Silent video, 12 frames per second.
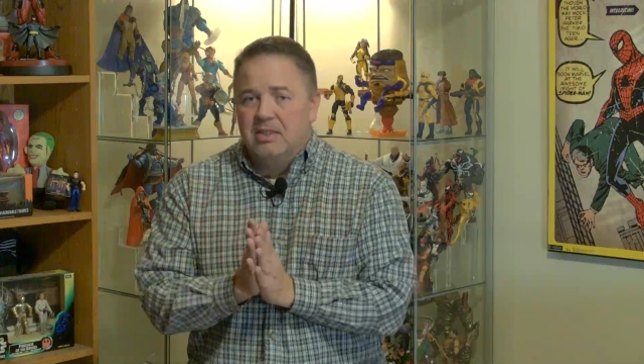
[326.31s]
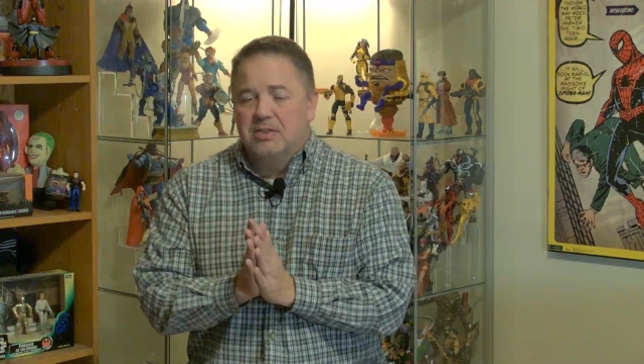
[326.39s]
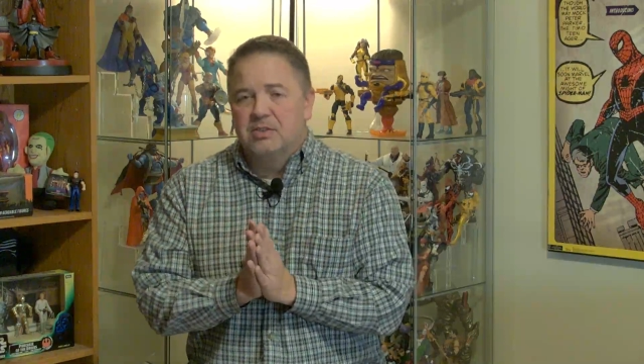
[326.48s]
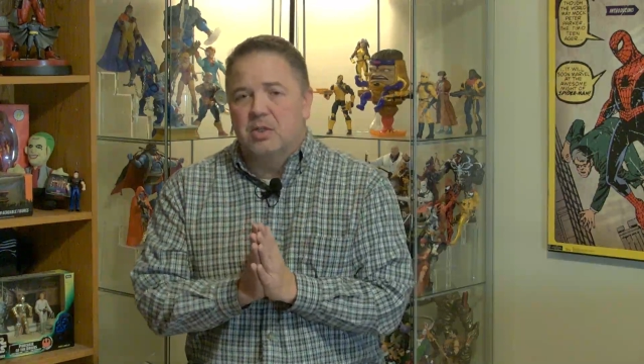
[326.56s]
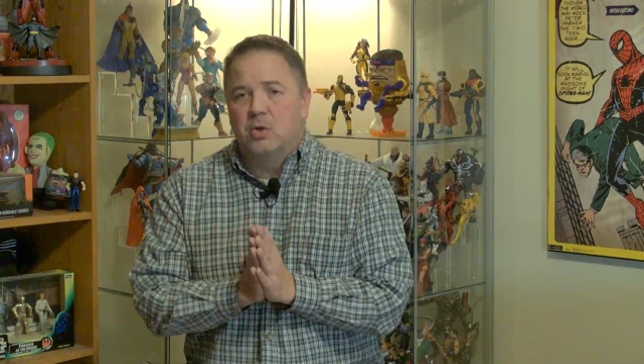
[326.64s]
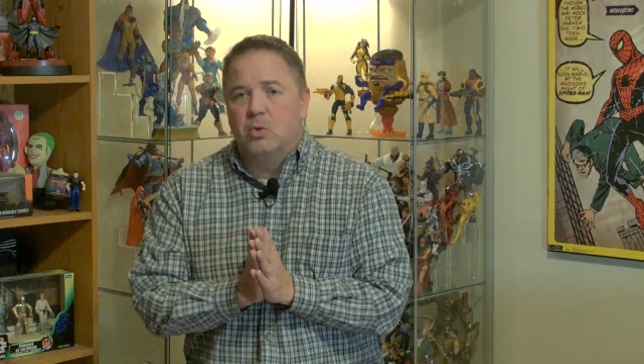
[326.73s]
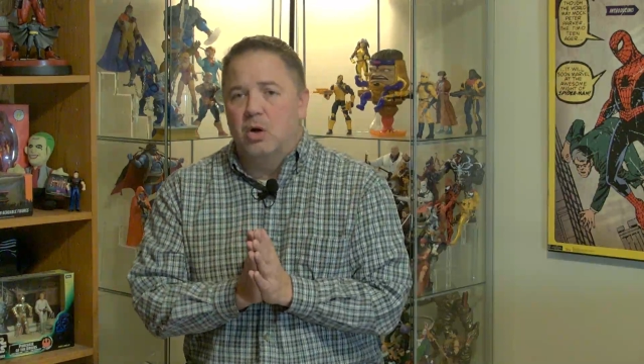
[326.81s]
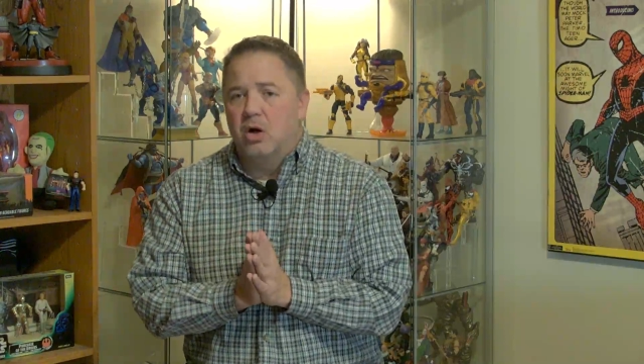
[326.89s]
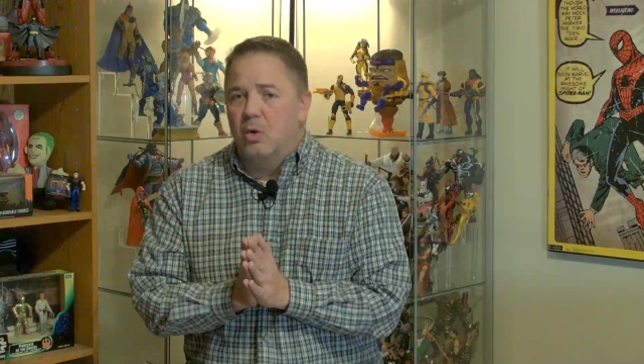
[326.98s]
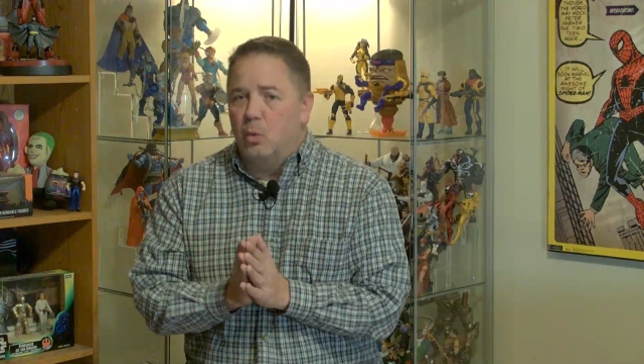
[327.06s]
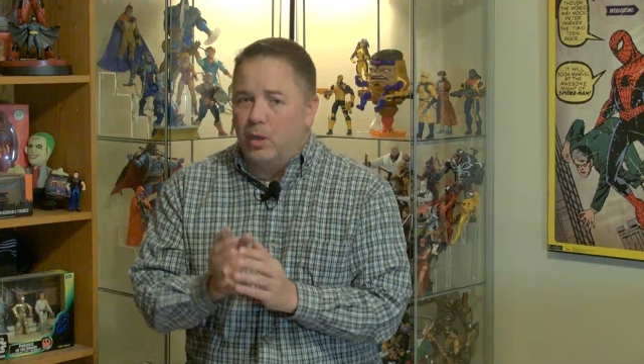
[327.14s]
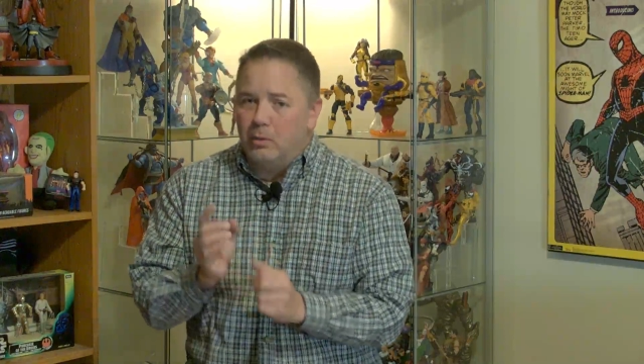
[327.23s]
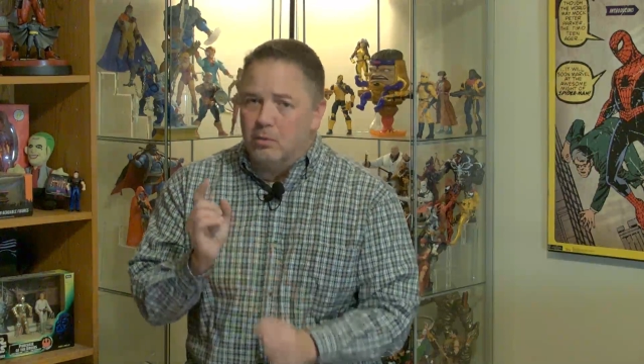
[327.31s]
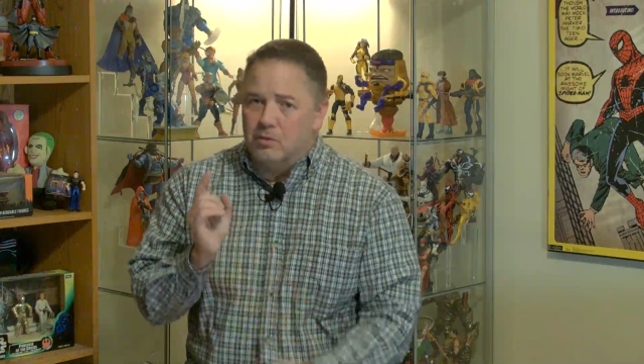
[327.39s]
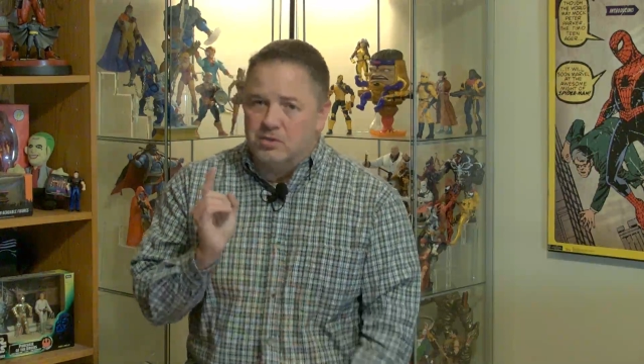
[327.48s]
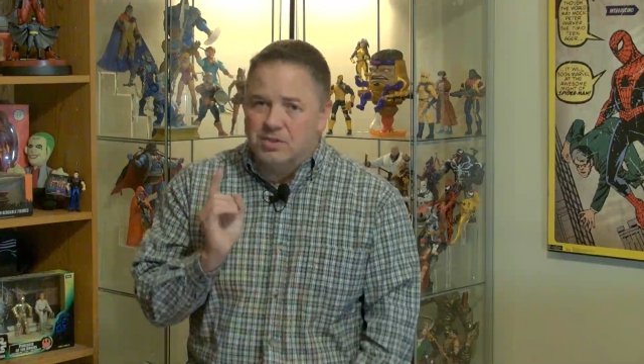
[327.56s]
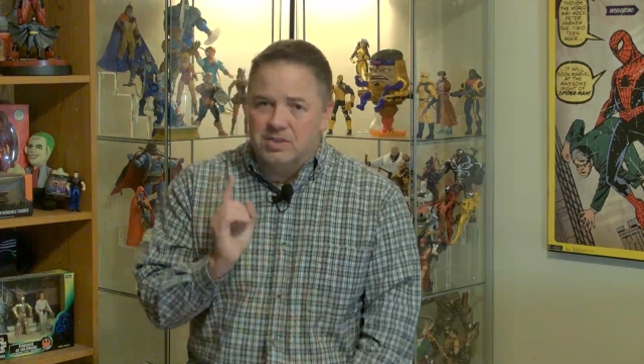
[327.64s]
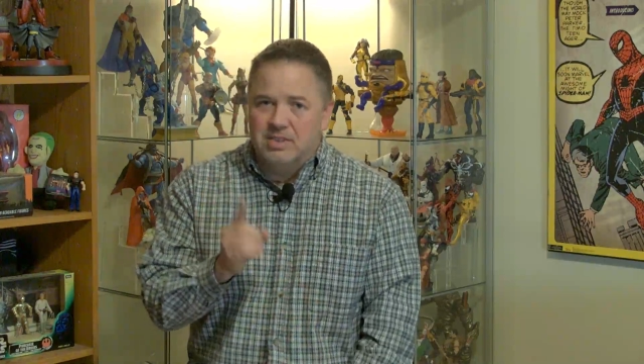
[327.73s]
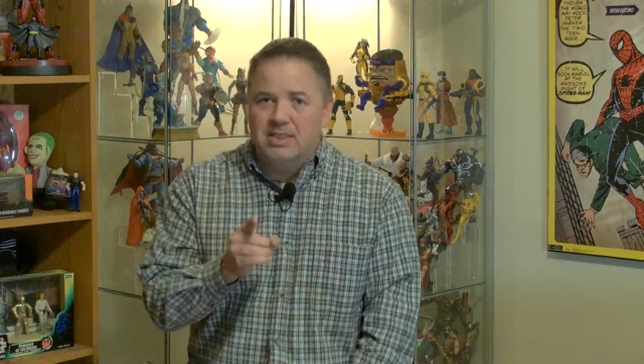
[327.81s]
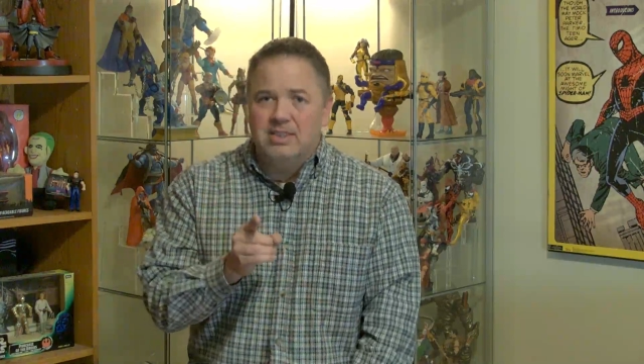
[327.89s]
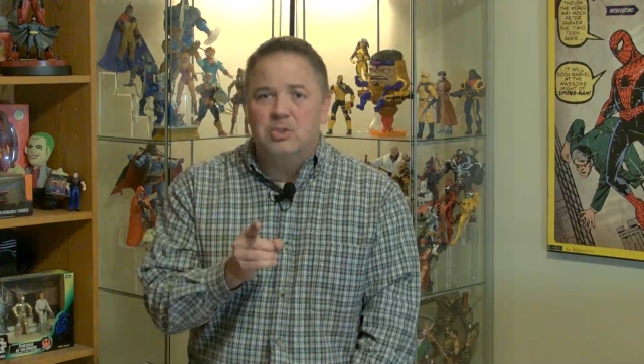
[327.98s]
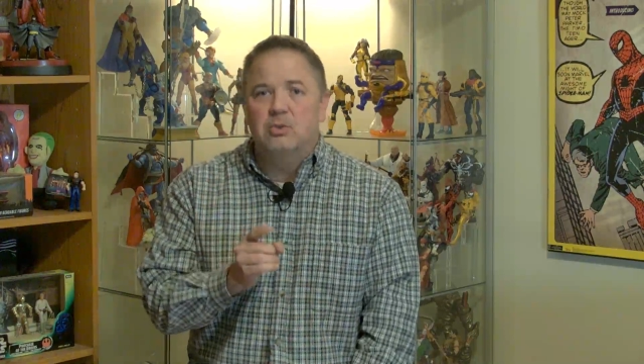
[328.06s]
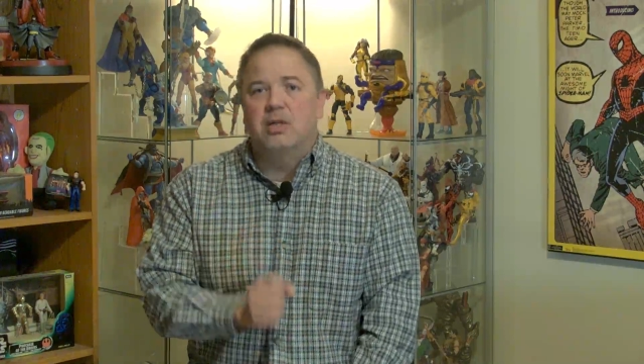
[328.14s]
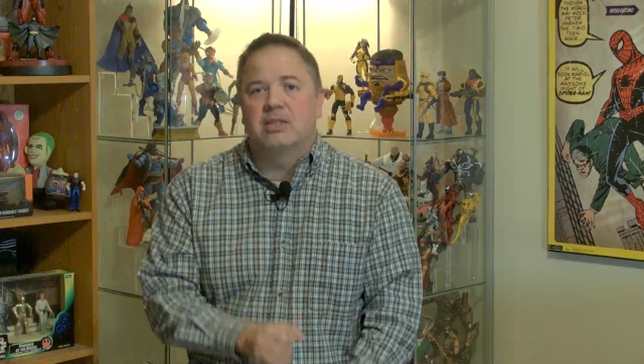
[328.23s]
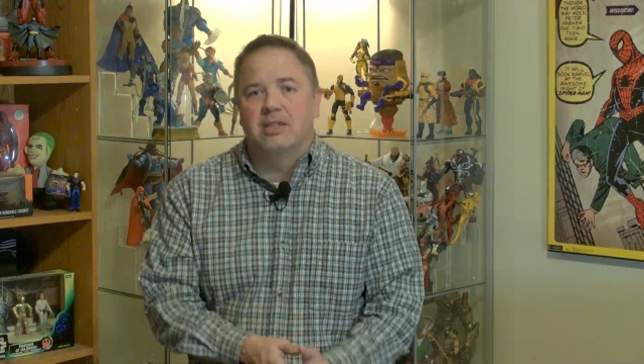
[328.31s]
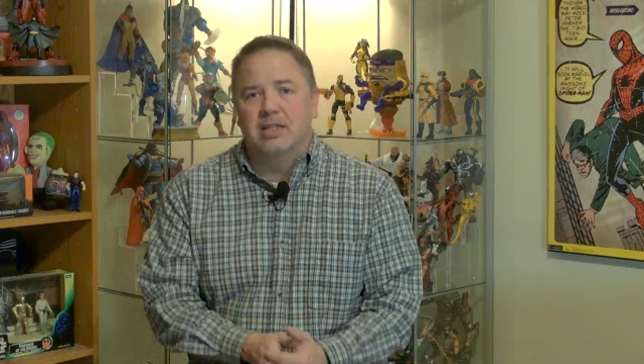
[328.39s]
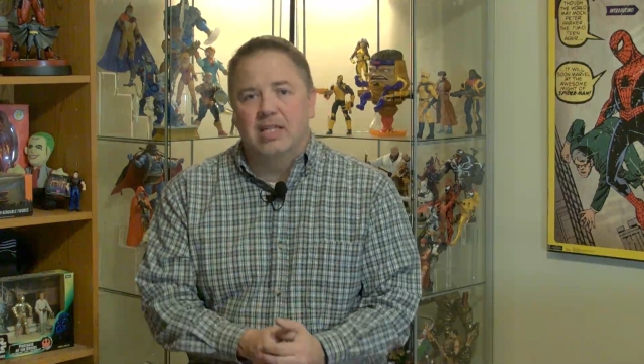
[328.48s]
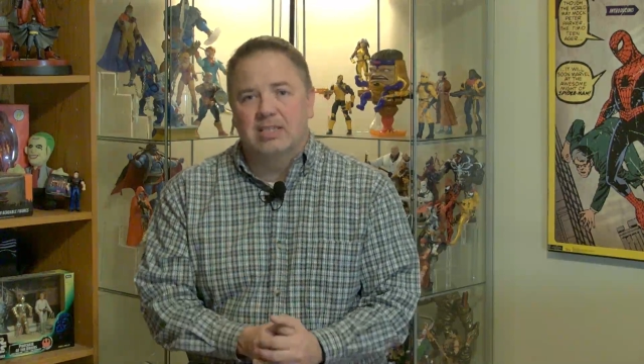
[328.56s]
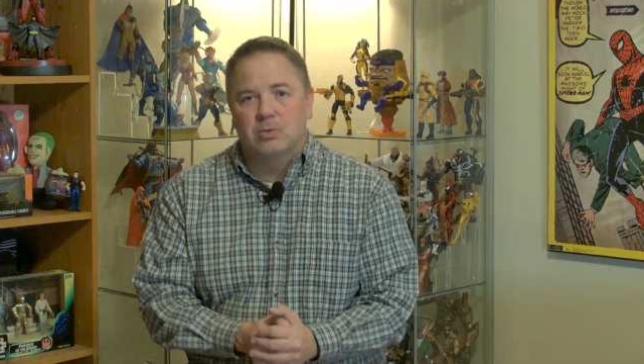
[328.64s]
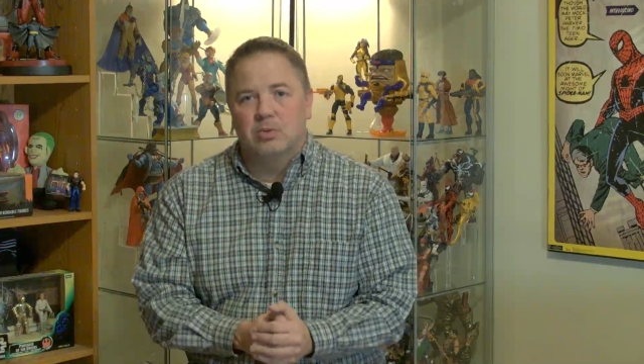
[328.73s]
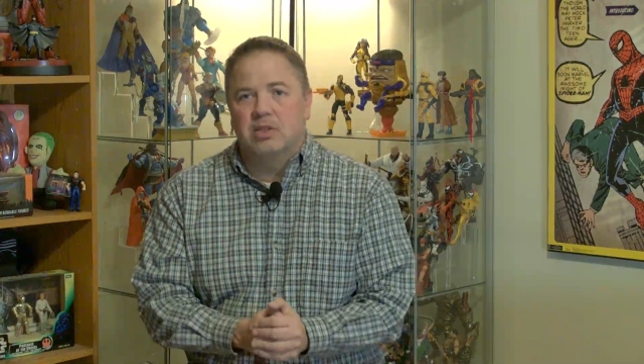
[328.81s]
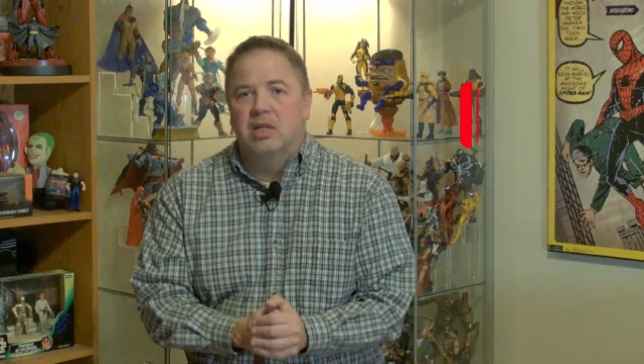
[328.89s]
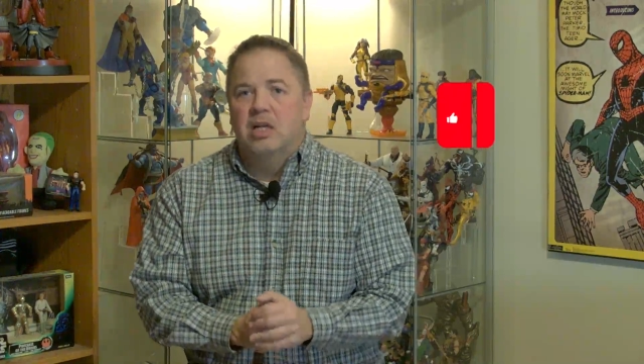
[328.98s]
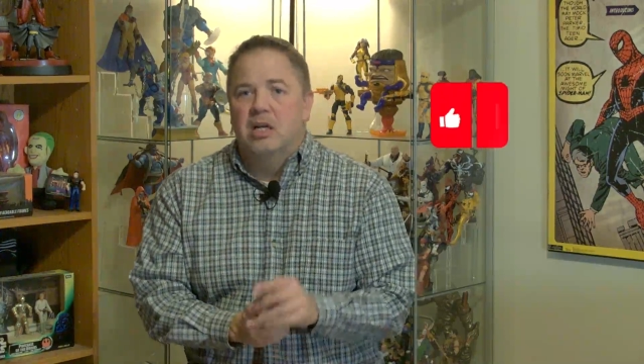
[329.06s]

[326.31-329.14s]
So we will see you at the next one.